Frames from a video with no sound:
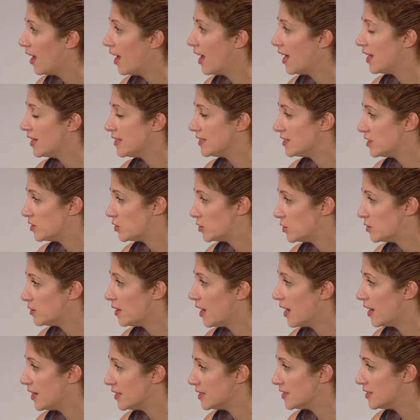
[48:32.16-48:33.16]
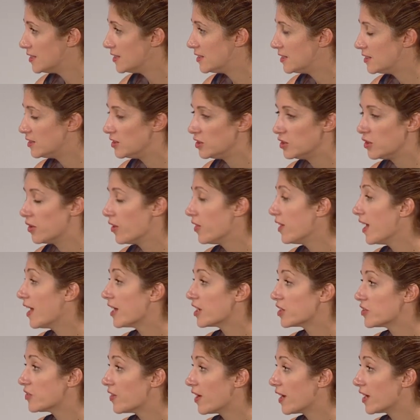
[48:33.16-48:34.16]
as you know, the
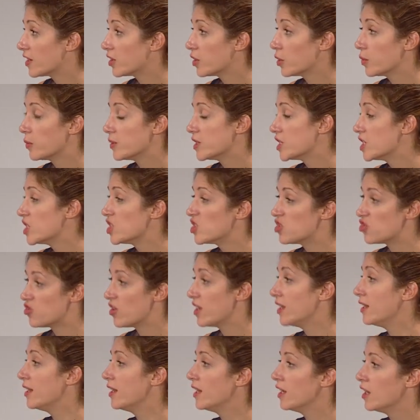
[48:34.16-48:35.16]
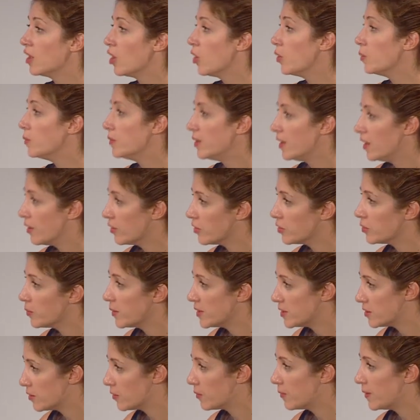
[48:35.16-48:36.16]
X Factor, which is trending globally on
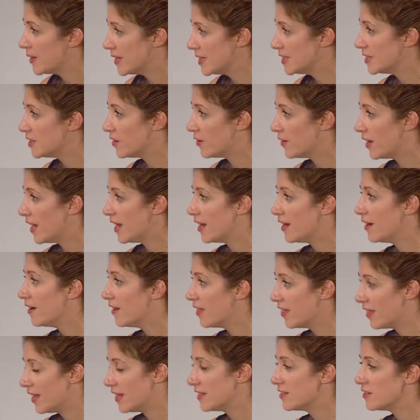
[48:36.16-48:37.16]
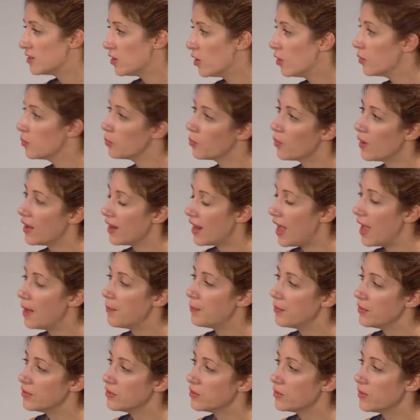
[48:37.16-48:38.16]
Twitter when it's on air. That's not what
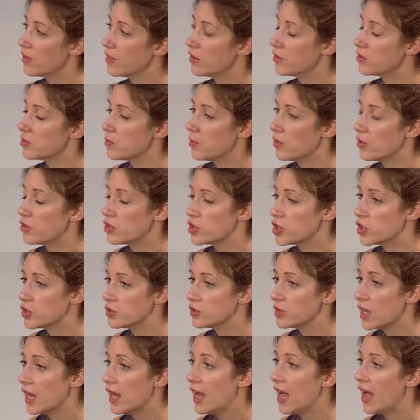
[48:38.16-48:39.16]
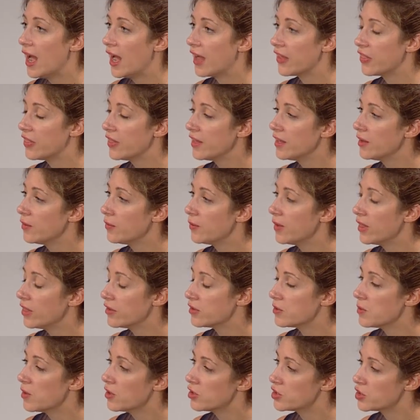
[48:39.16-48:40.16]
happens with the smaller shows. I think with
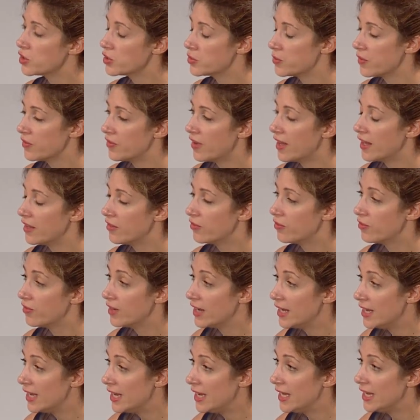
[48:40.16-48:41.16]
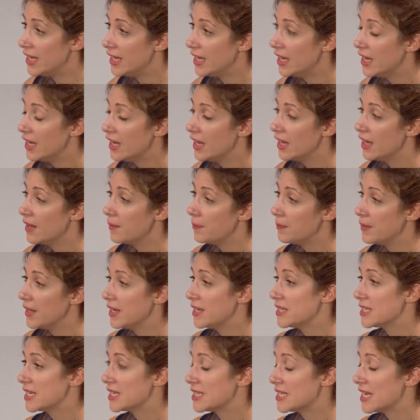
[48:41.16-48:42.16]
the smaller shows, we've had really
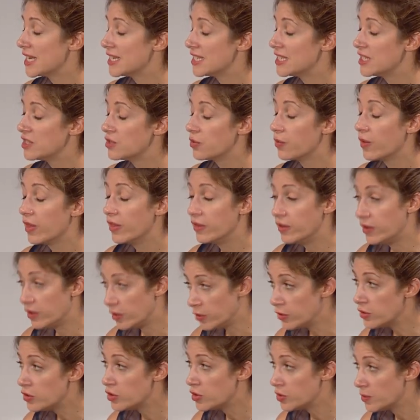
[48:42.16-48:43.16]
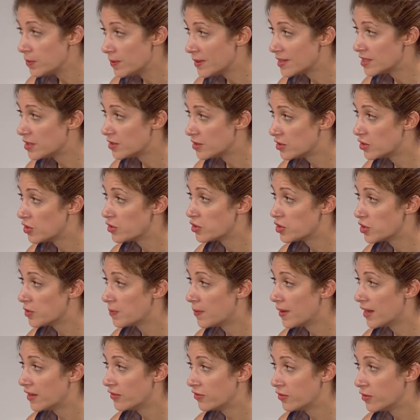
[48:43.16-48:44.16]
big successes with YouTube as a social
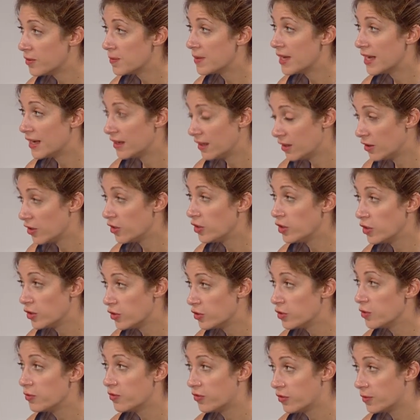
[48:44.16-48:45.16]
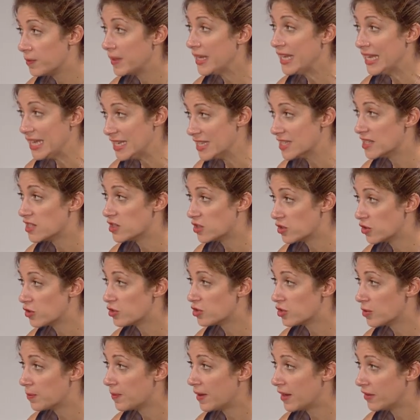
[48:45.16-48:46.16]
platform, and you know, YouTube for me is a
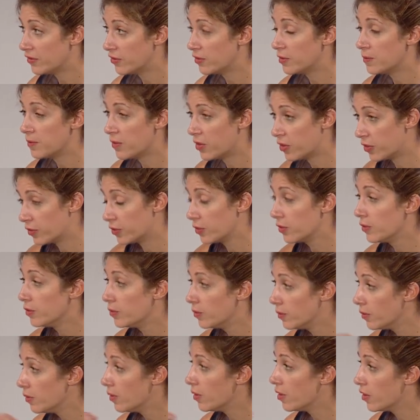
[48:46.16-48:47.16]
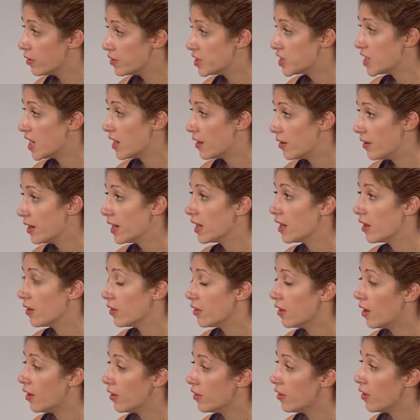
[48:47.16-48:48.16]
social platform through the sharing
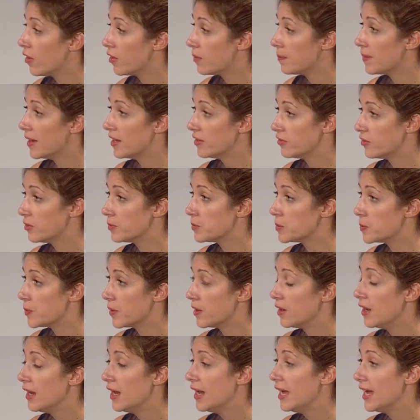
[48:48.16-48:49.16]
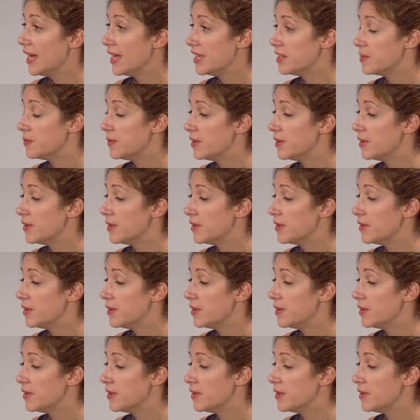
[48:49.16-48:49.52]
on other platforms, but it's